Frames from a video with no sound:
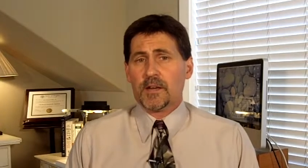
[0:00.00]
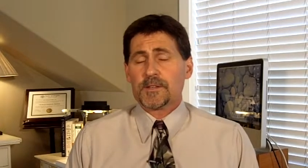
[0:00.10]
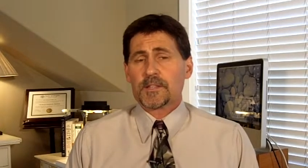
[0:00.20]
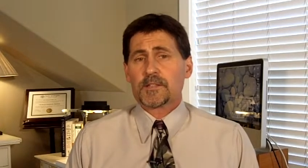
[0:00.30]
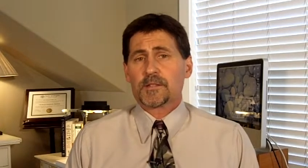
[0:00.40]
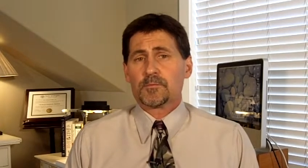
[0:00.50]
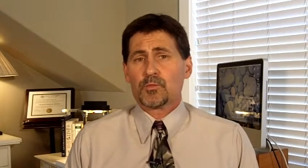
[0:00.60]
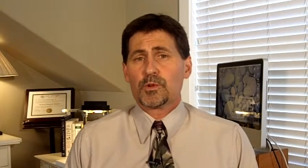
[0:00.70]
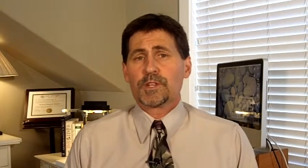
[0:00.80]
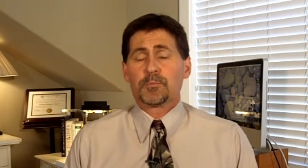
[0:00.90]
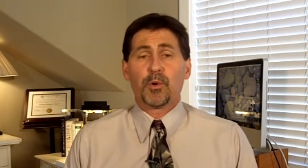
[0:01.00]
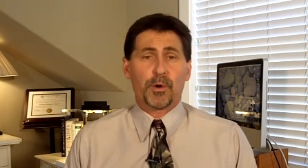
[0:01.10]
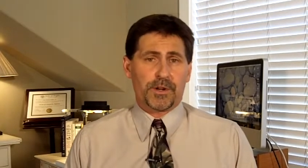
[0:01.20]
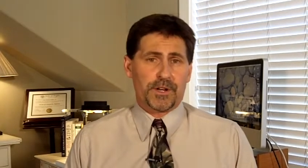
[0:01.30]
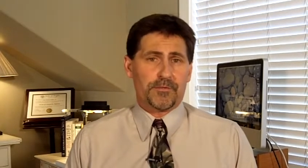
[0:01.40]
this is some really
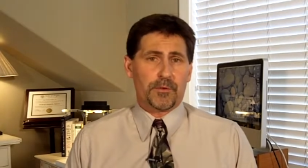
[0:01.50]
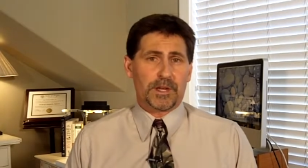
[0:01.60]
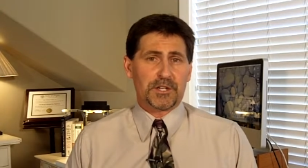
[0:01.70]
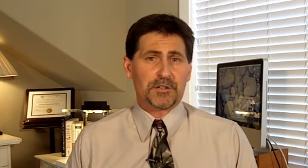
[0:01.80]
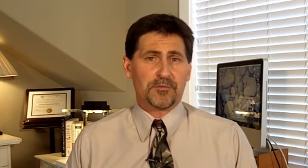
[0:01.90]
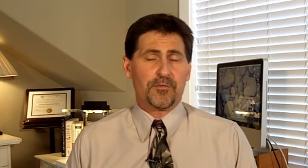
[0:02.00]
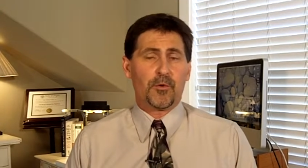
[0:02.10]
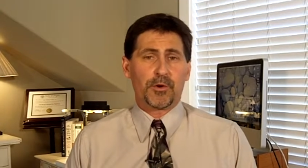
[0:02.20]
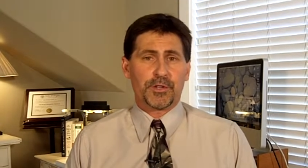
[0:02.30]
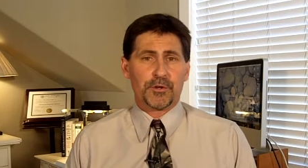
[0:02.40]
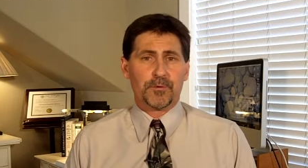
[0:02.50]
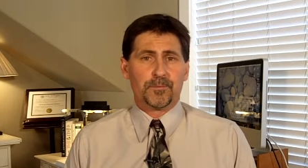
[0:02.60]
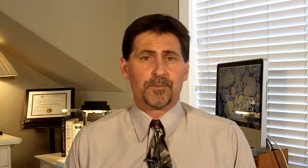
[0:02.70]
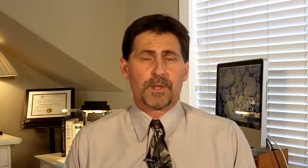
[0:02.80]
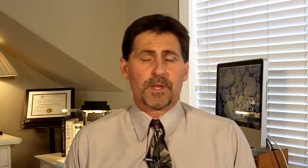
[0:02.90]
important information for you.